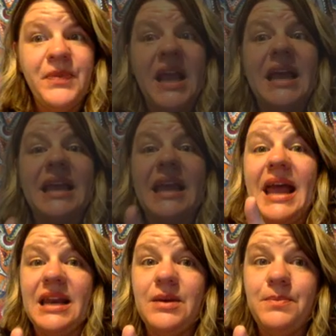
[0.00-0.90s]
Can
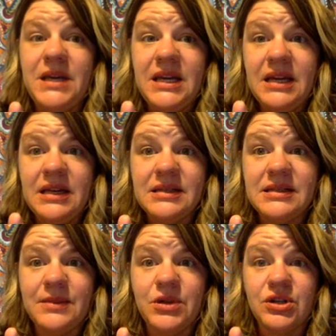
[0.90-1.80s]
it be
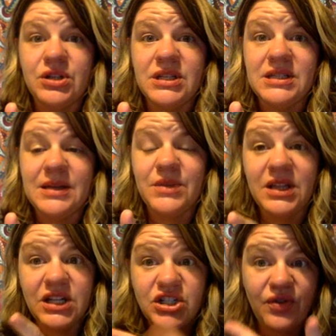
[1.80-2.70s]
similar to something that
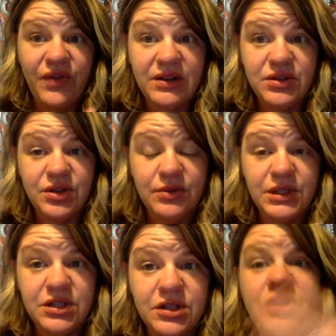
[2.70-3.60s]
you found in your
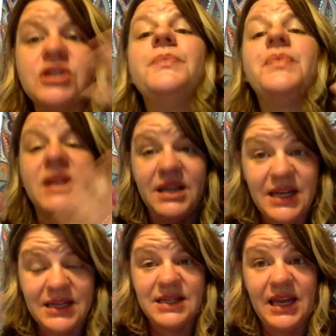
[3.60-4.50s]
research? Yes,
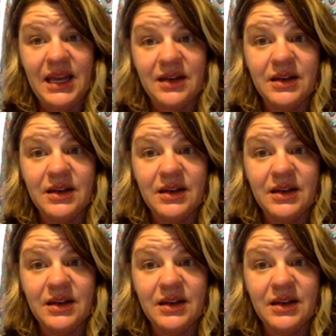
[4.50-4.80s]
it can.